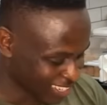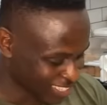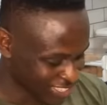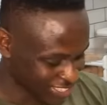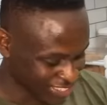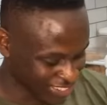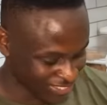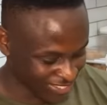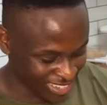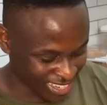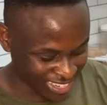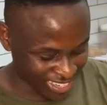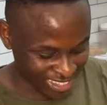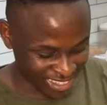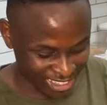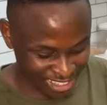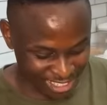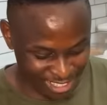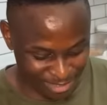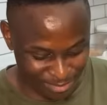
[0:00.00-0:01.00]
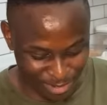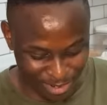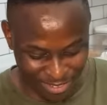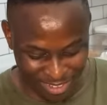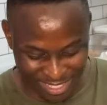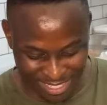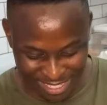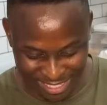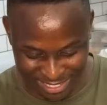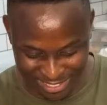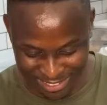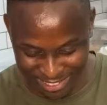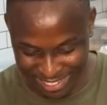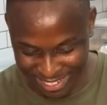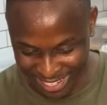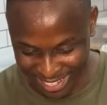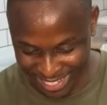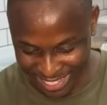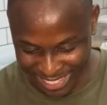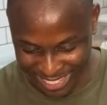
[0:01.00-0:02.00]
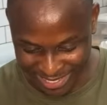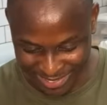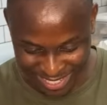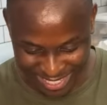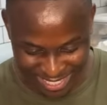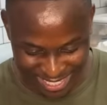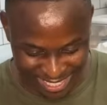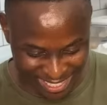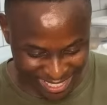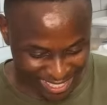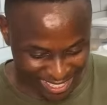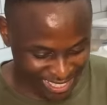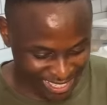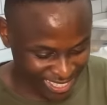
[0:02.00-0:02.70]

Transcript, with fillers: osofia those movies are so crazy Jose.